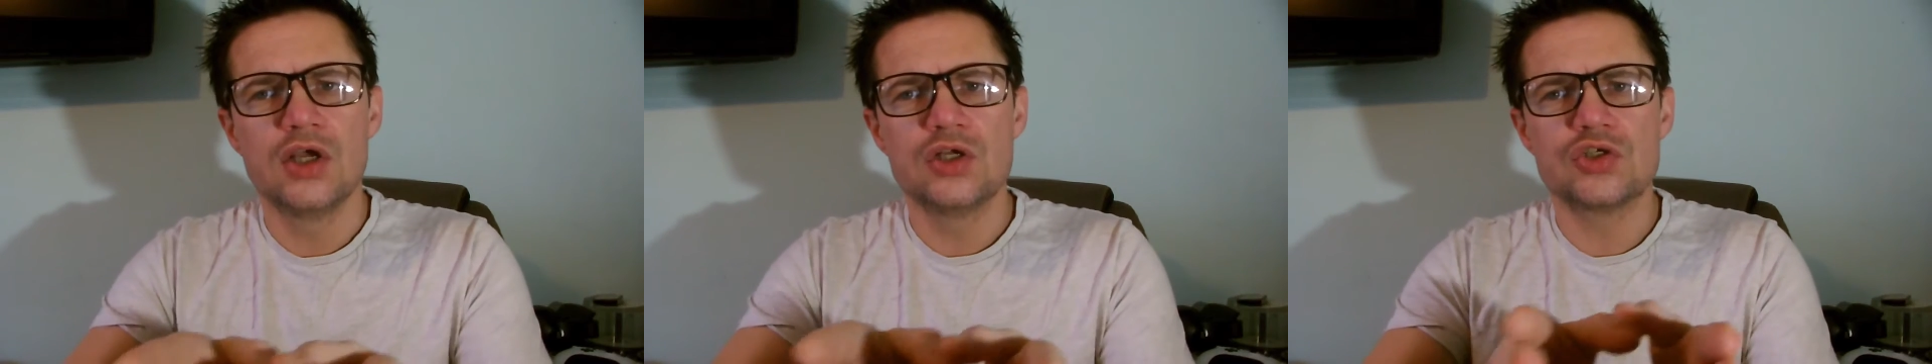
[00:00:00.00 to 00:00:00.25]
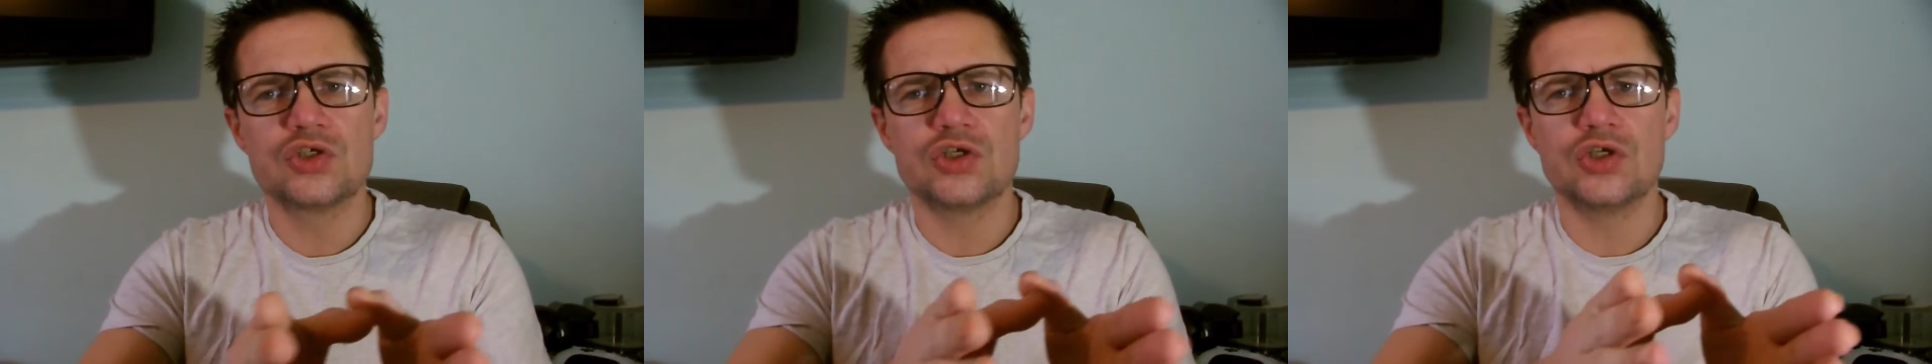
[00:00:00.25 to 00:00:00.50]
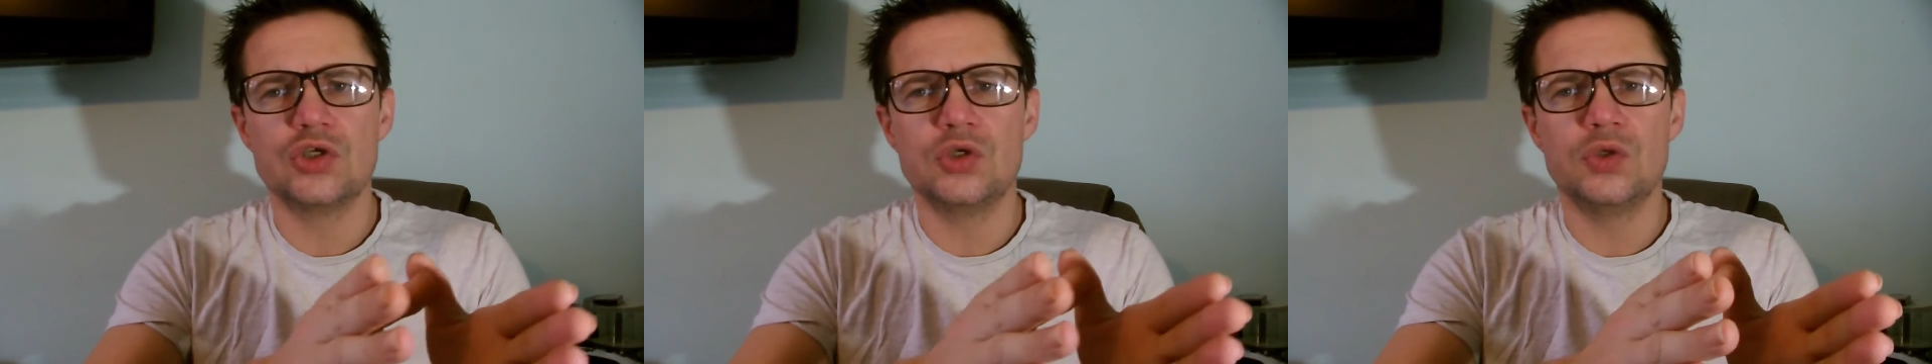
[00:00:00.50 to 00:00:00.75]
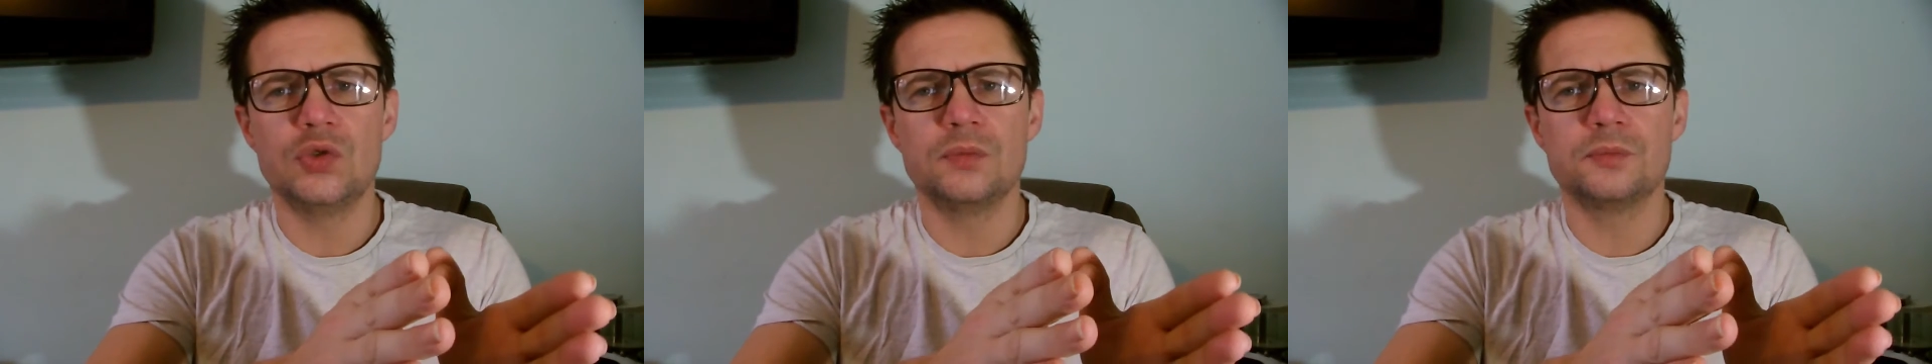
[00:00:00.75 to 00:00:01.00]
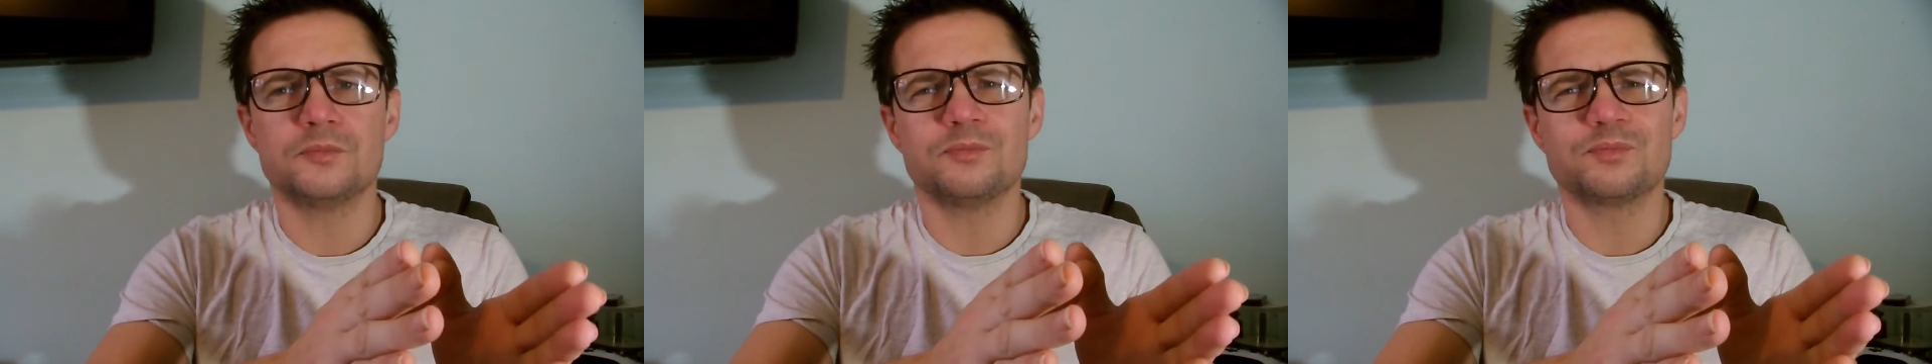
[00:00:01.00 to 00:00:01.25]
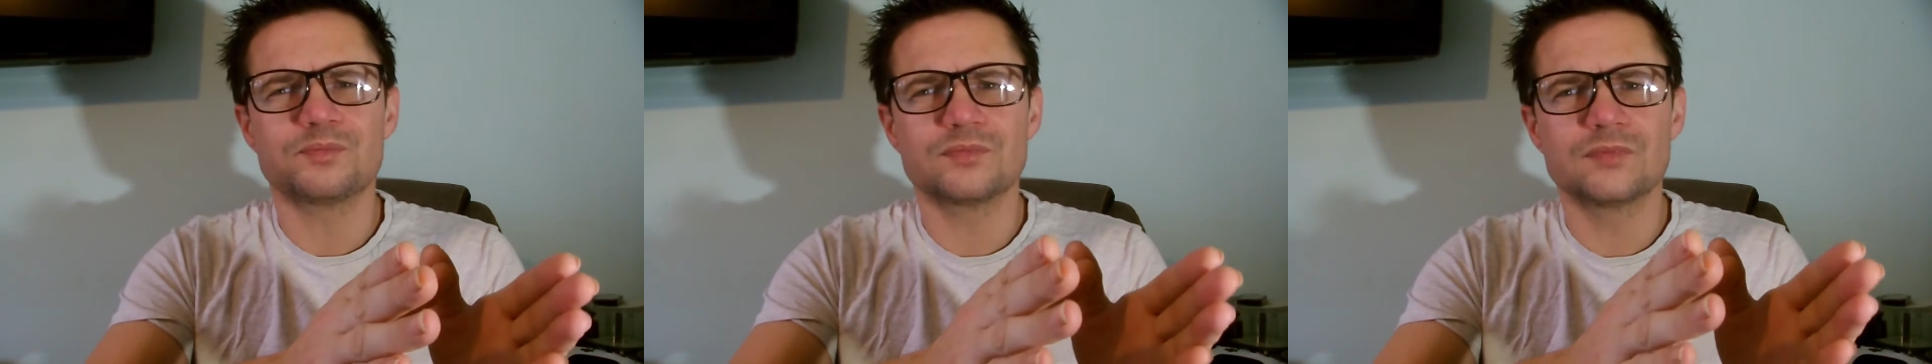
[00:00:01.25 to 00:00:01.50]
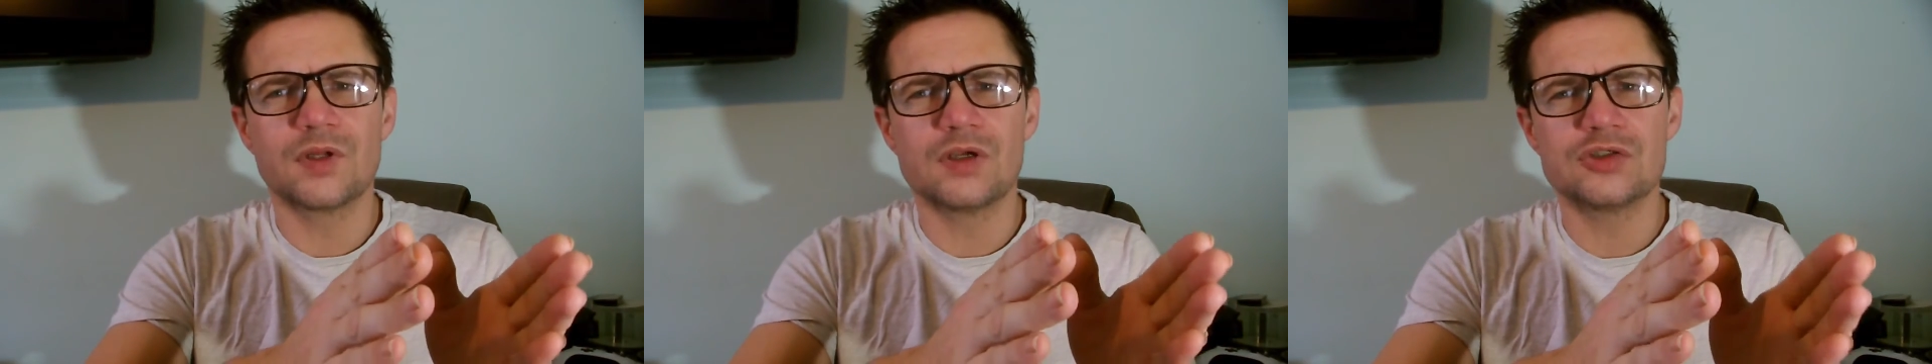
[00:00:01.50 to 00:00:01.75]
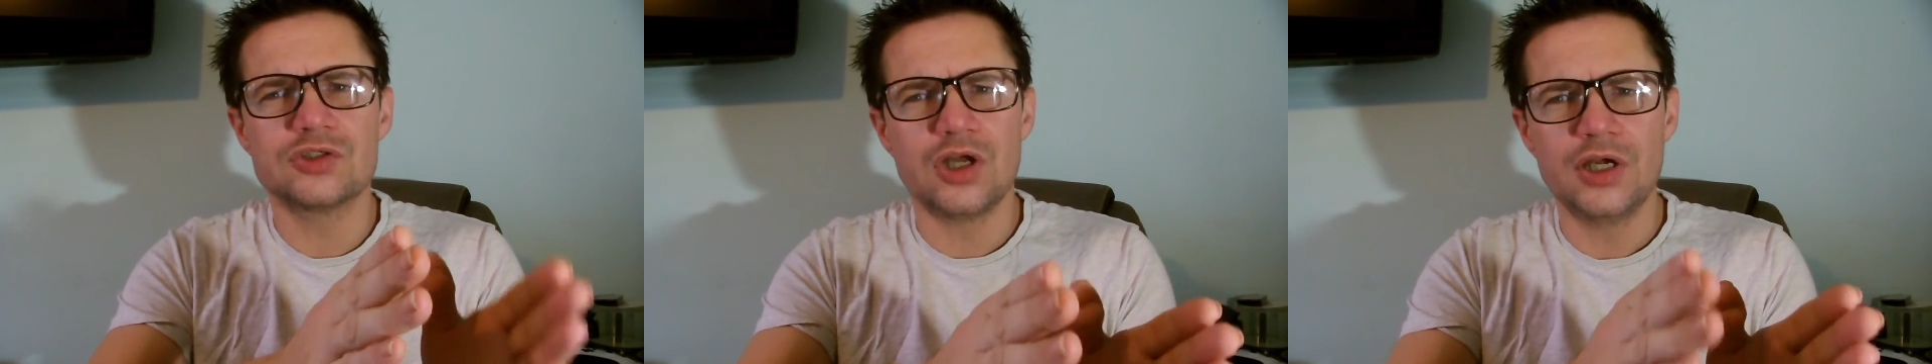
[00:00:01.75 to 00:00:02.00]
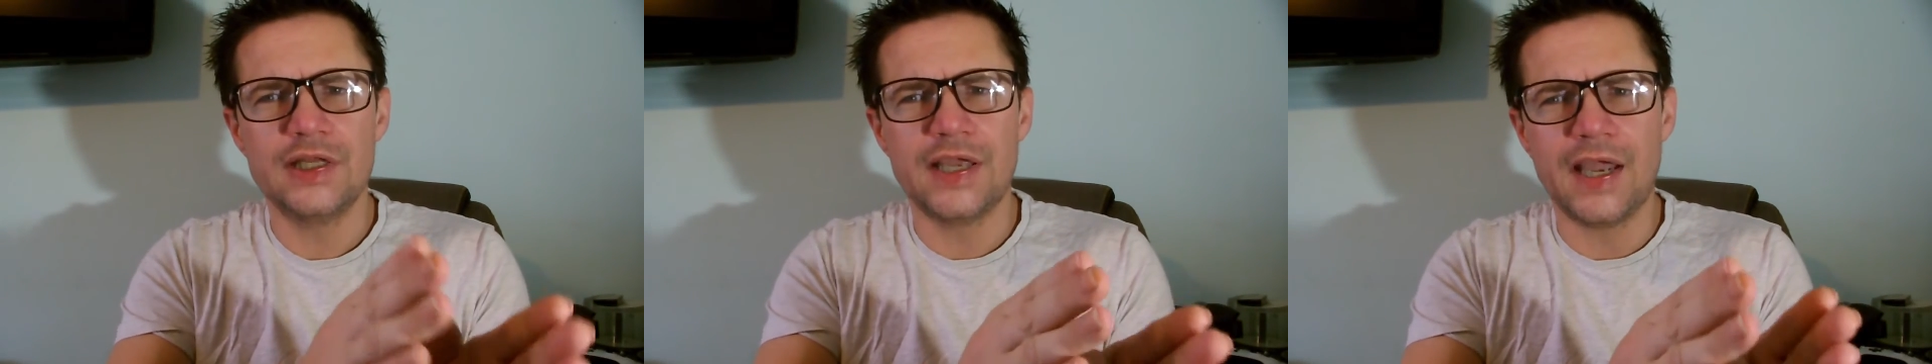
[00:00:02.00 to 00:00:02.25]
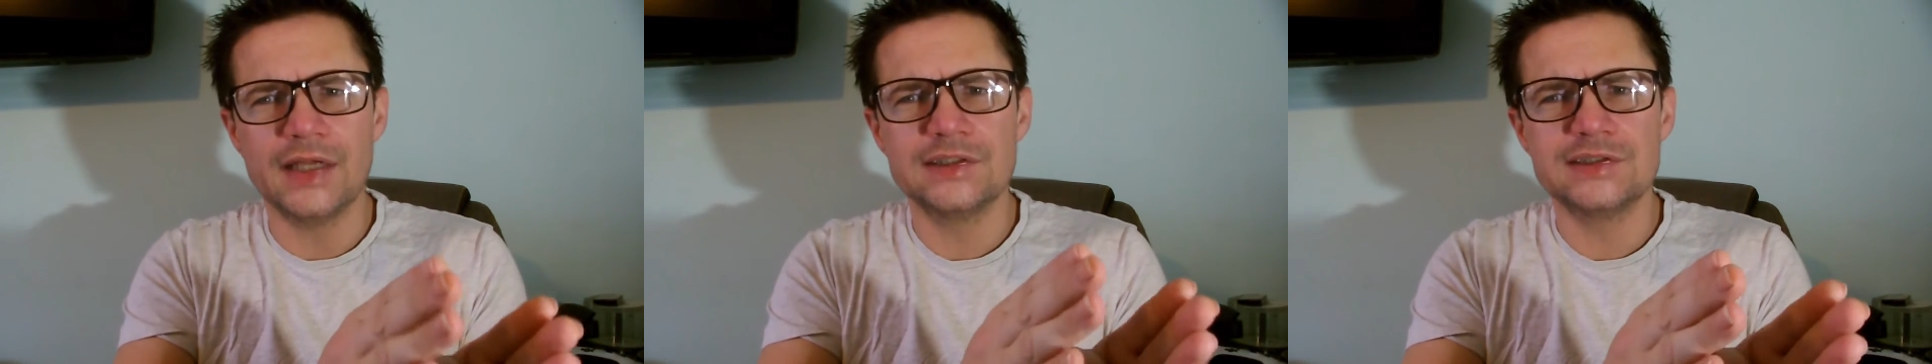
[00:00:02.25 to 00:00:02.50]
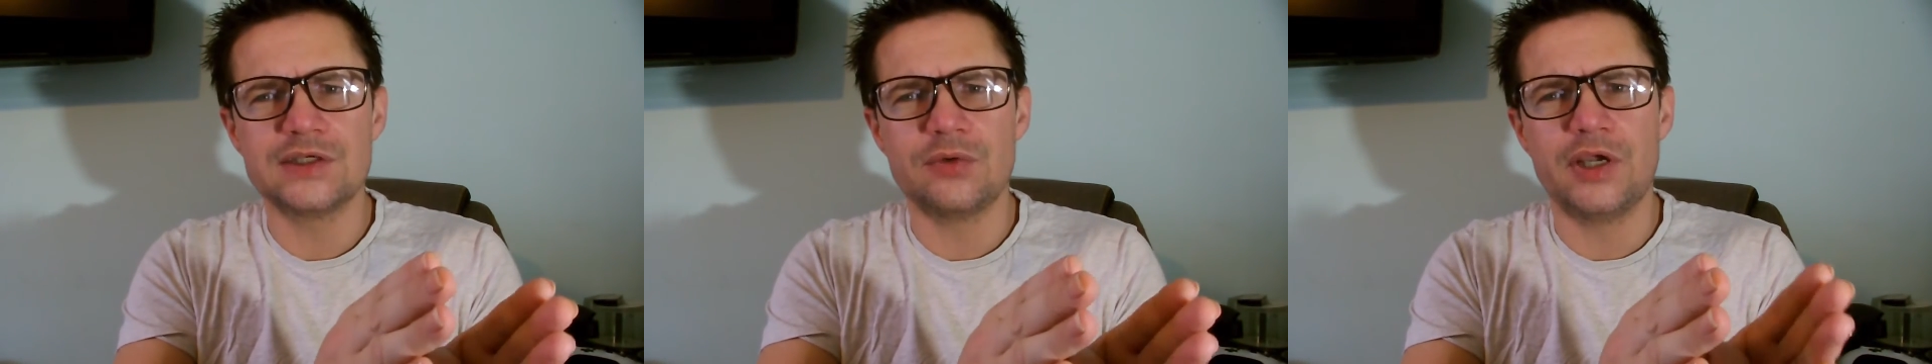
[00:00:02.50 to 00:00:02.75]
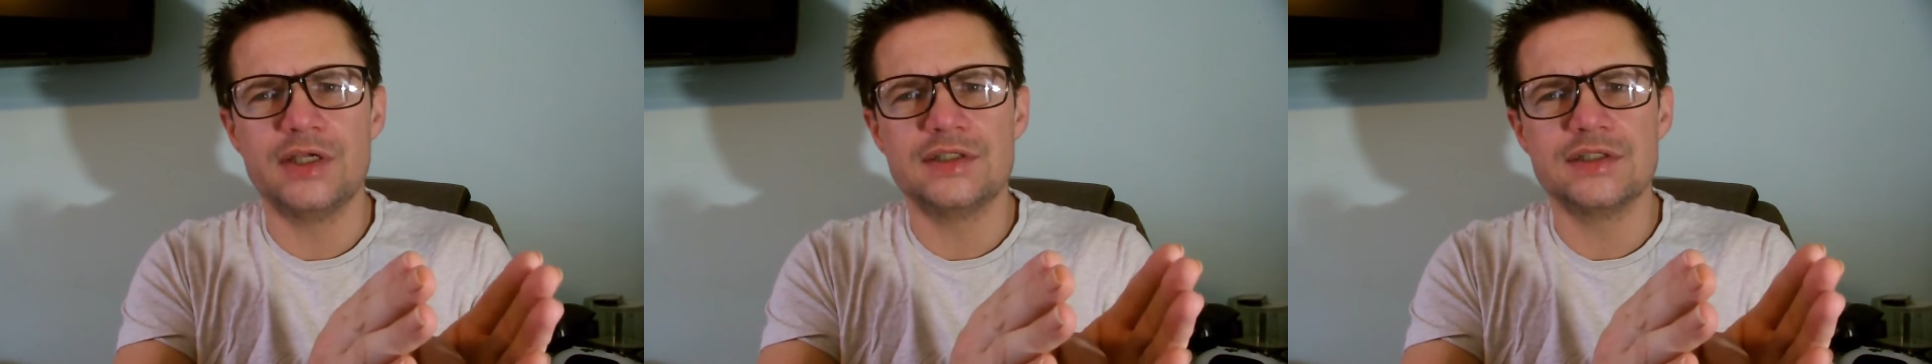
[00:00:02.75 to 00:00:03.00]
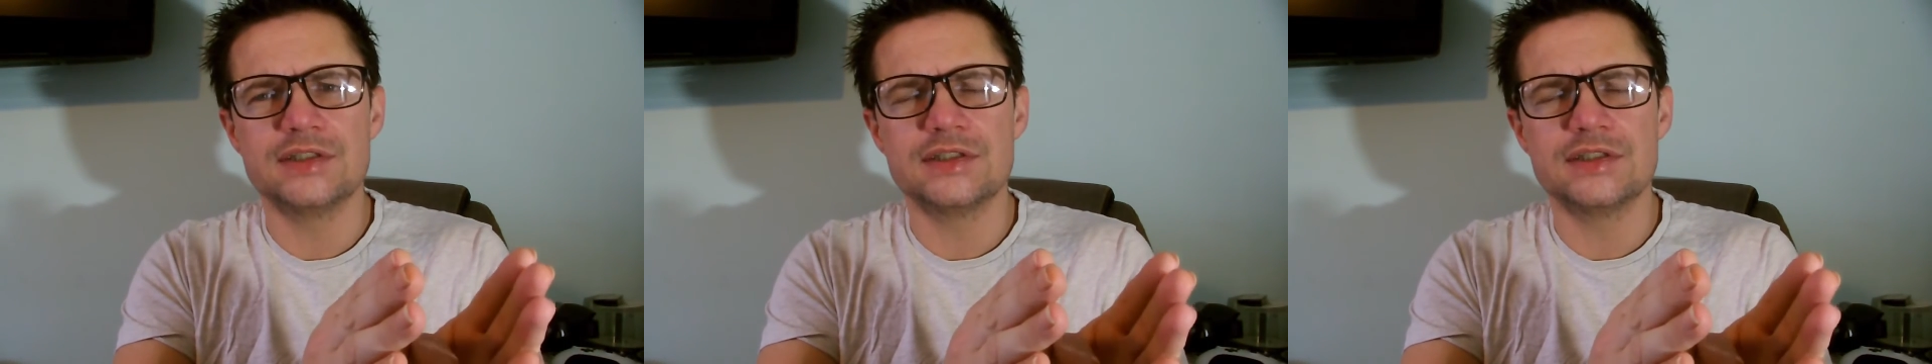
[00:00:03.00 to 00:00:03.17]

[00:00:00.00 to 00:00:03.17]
to slightly antiquated